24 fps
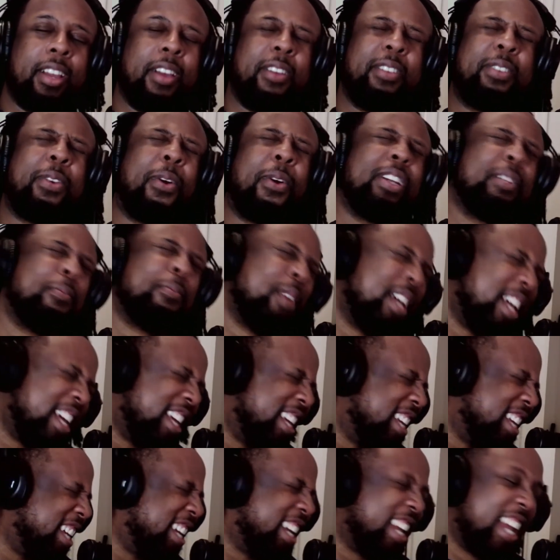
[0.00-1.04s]
towards
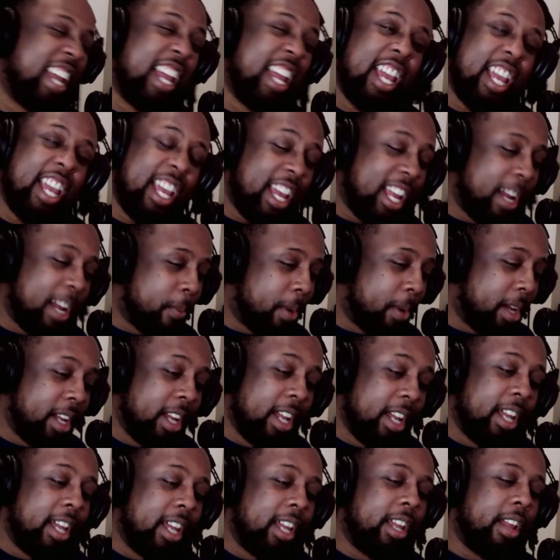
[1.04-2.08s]
me. anyway,
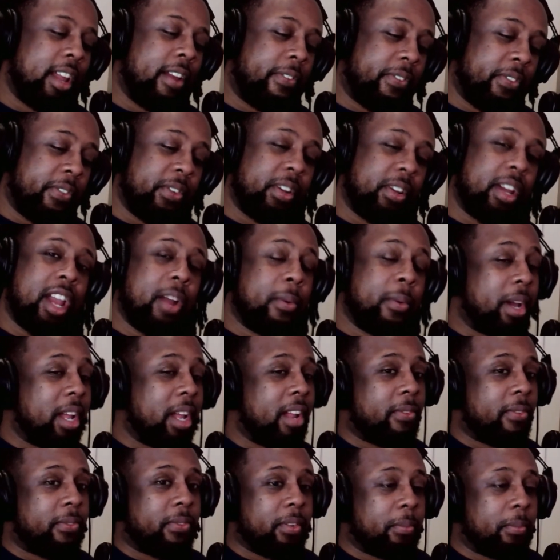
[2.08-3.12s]
if anyway,
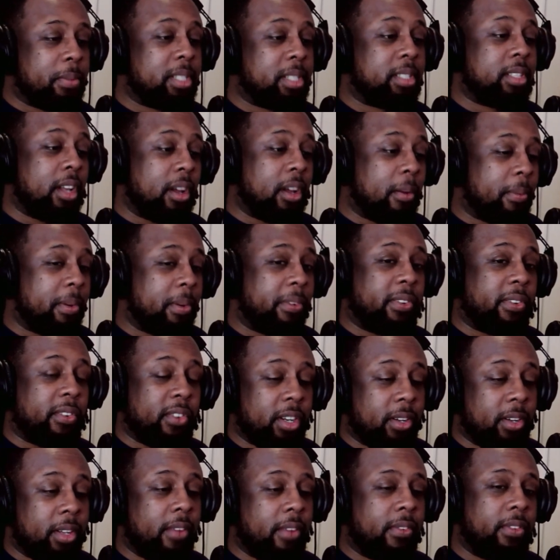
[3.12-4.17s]
if, so but for real,
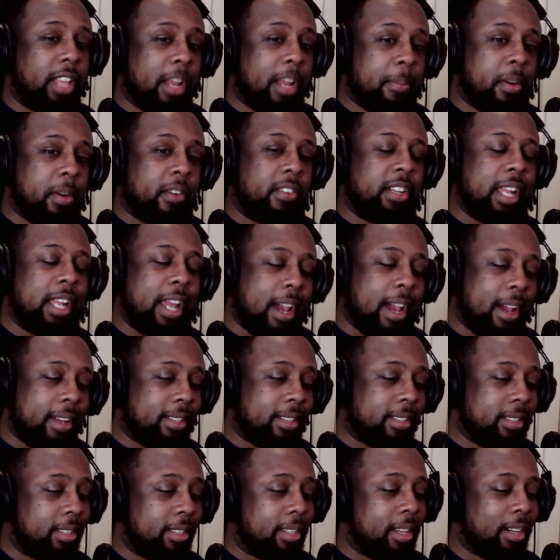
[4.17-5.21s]
if you like more
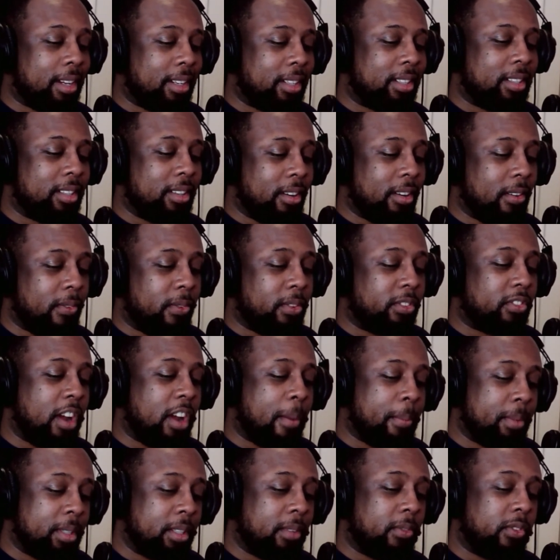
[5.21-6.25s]
reaction, like, share, subscribe my,
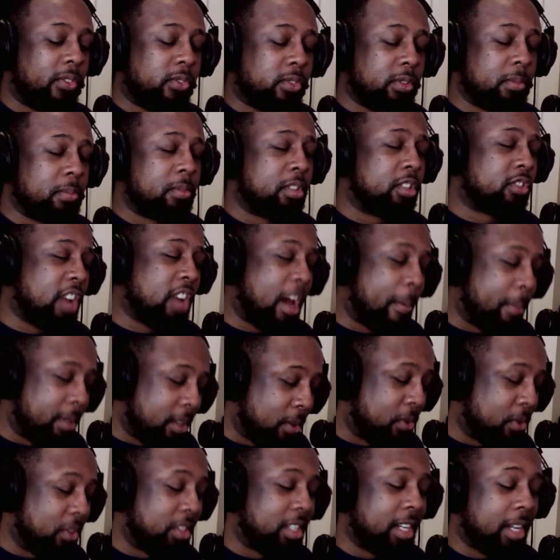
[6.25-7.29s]
subscribe my YouTube
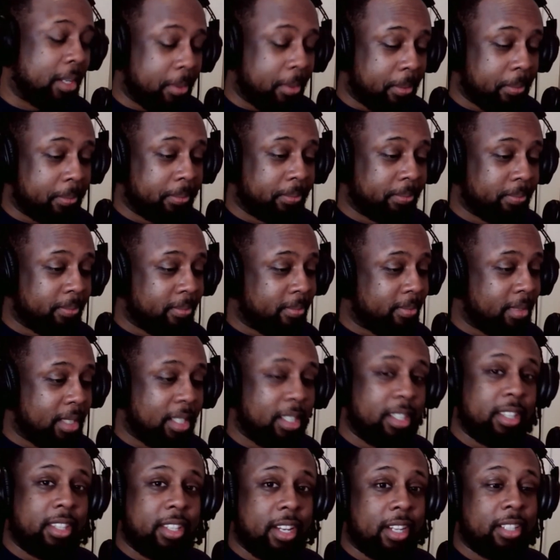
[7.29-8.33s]
channel.
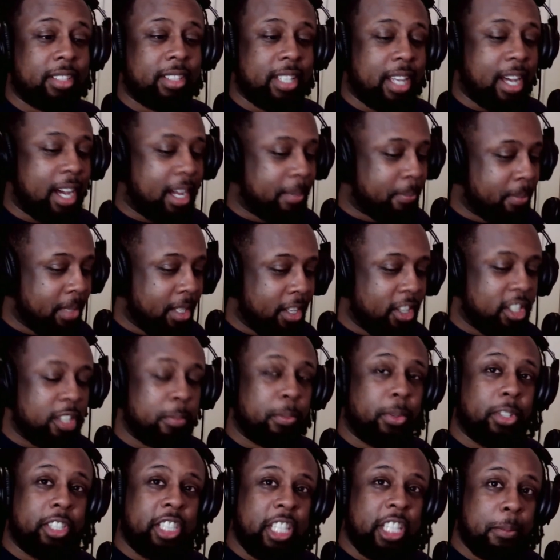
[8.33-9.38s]
Tongue tie. She bought
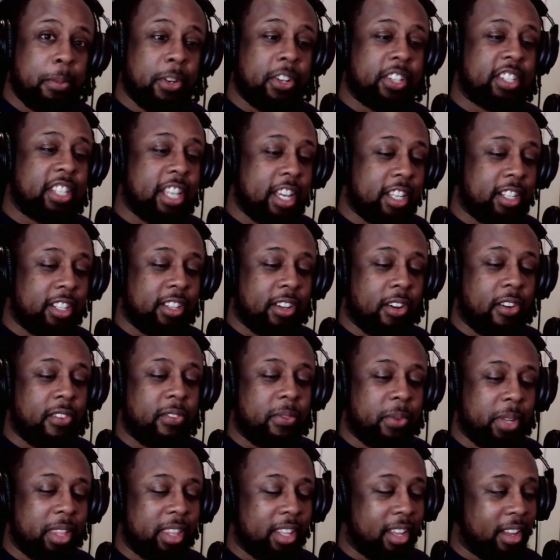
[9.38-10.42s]
boy T Bear signing off.
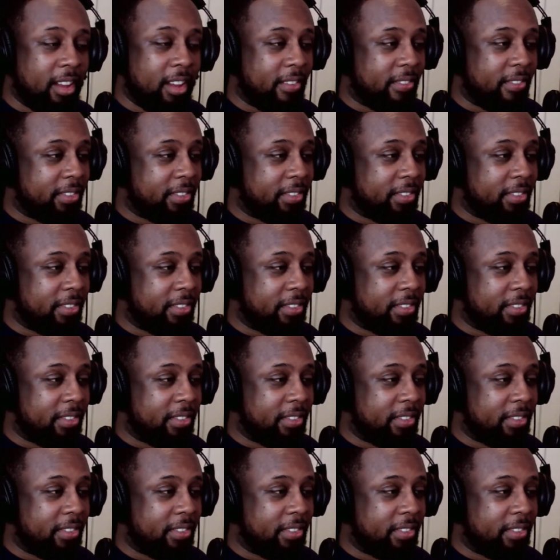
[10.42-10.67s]
One love.